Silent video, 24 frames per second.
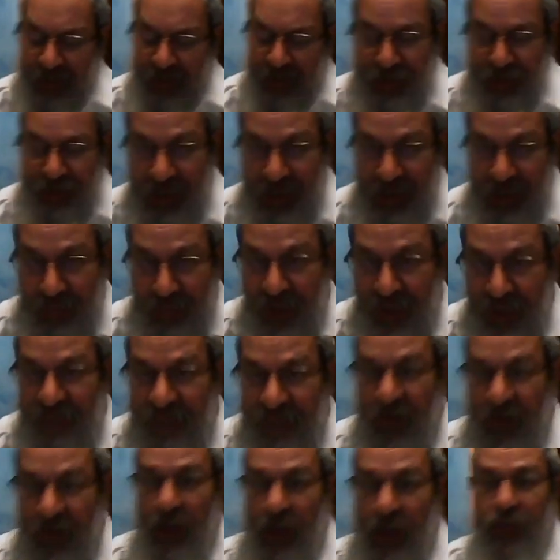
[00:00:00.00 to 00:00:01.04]
Shem Tov,
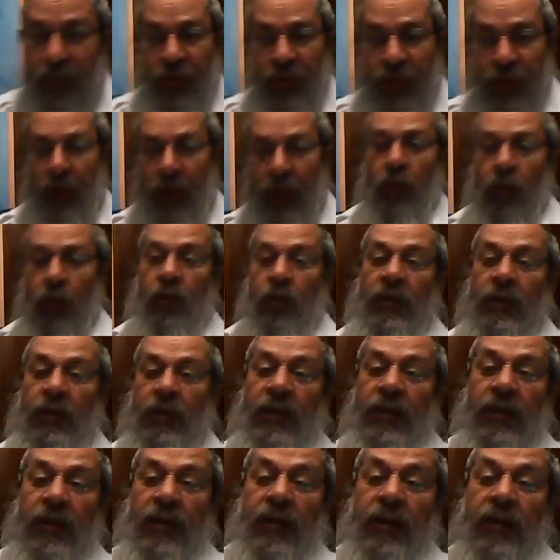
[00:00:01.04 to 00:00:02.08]
though,
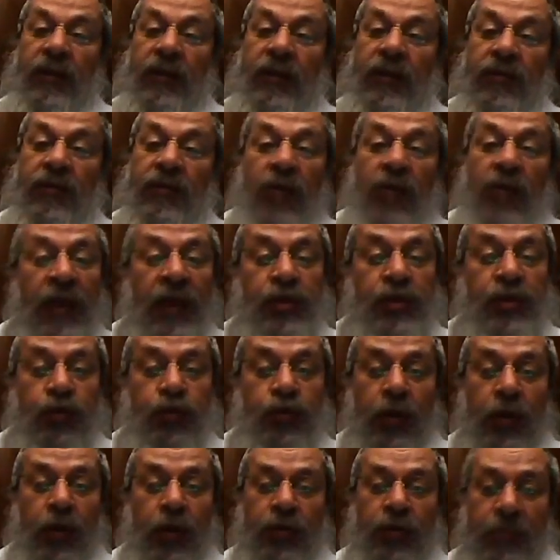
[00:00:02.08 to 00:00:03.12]
as you
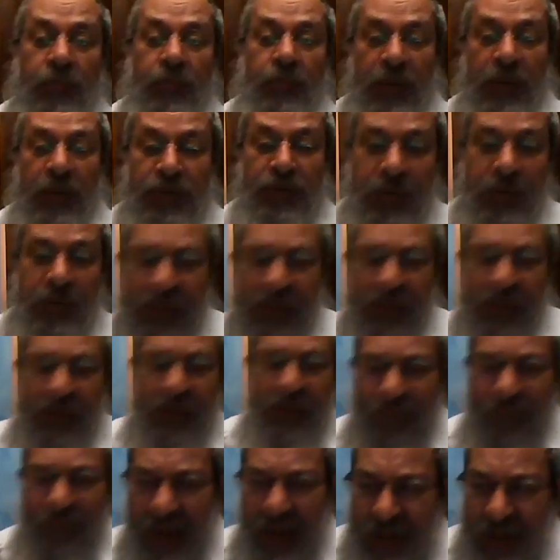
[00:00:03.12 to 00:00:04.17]
know, the Baal Shem Tov
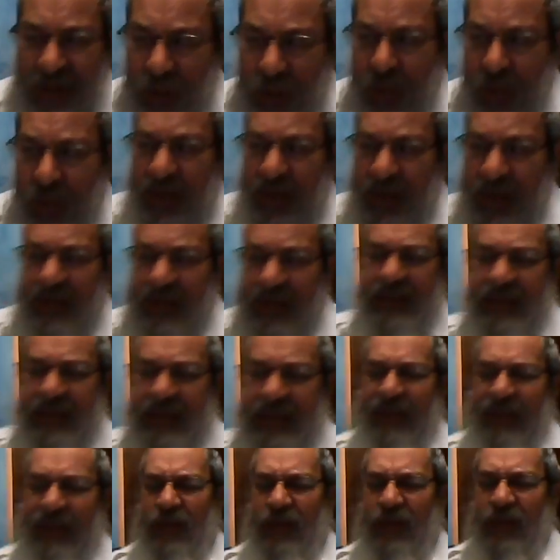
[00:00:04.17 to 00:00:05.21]
passed away in
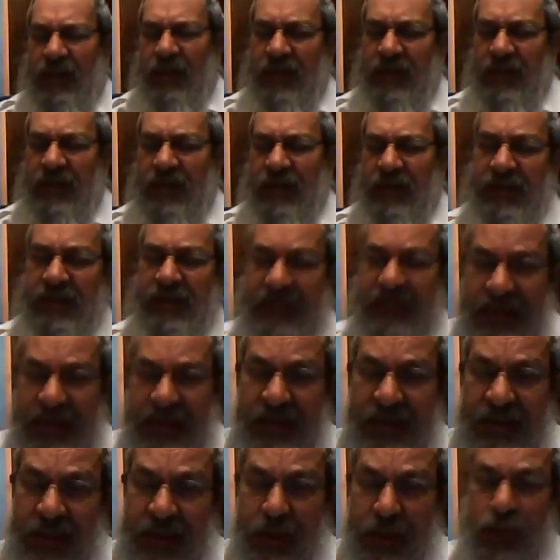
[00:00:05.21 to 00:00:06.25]
1760,
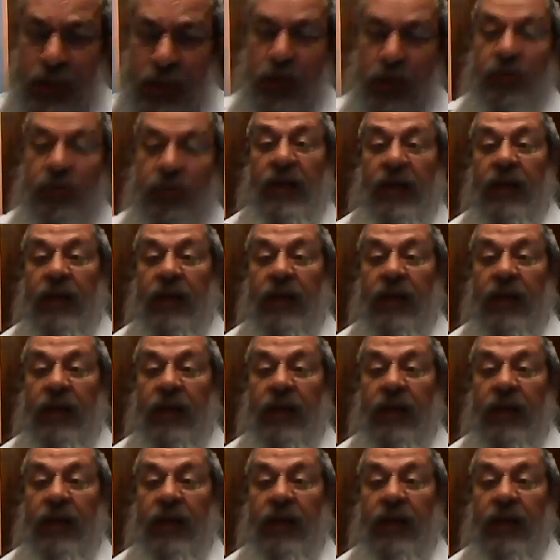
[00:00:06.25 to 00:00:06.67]
so the Alter